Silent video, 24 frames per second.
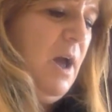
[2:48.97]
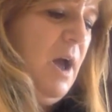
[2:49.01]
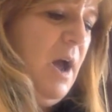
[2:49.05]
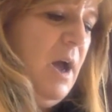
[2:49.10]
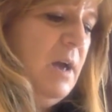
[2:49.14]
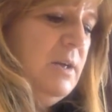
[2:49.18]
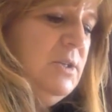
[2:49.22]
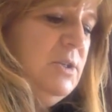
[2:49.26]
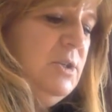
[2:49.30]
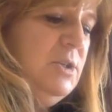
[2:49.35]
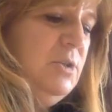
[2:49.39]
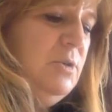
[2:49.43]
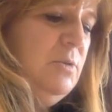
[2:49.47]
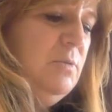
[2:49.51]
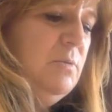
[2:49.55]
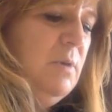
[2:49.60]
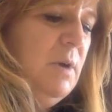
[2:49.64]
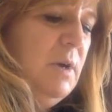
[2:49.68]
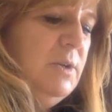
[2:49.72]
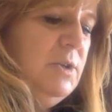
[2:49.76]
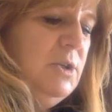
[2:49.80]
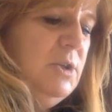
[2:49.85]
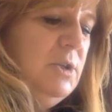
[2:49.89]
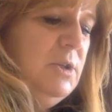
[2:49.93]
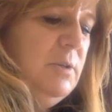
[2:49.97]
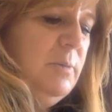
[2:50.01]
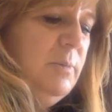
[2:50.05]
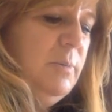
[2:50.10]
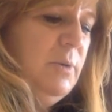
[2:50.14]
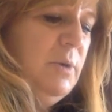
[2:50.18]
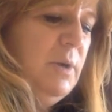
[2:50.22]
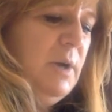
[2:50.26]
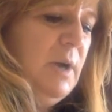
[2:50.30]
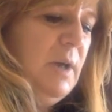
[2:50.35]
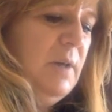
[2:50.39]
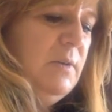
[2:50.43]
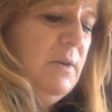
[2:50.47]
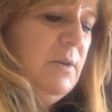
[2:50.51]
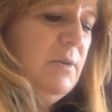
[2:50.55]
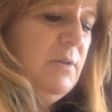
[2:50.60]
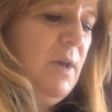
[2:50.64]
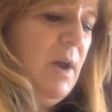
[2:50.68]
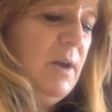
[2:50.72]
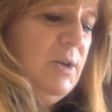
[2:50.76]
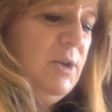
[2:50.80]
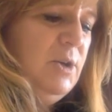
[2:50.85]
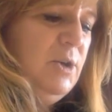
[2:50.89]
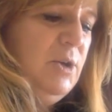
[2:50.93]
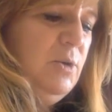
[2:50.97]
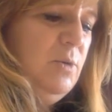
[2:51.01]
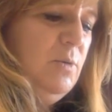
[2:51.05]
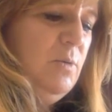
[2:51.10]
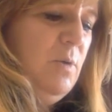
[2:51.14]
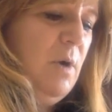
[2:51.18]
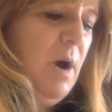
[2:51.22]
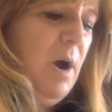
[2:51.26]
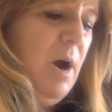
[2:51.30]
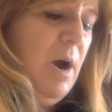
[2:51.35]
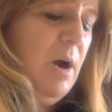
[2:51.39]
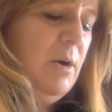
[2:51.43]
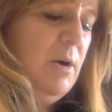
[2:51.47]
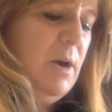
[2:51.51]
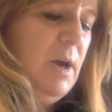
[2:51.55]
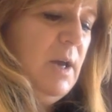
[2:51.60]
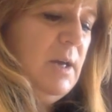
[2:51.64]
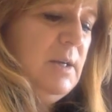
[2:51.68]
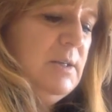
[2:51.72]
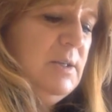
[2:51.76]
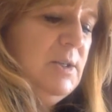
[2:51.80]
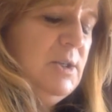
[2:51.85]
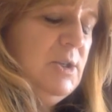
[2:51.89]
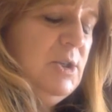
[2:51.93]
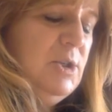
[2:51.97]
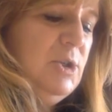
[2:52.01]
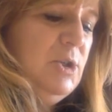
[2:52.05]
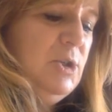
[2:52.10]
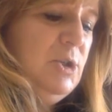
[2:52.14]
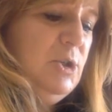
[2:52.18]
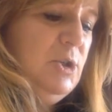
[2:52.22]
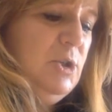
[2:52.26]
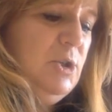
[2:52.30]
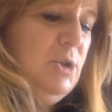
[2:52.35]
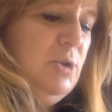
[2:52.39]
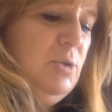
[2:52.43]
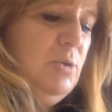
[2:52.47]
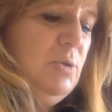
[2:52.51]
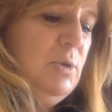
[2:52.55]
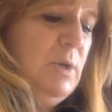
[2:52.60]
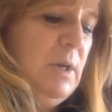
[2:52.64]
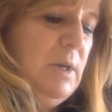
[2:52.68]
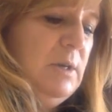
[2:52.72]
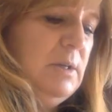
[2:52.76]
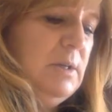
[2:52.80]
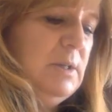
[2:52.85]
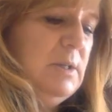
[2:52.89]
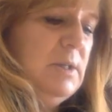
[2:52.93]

I do want you to put on there that you are a student.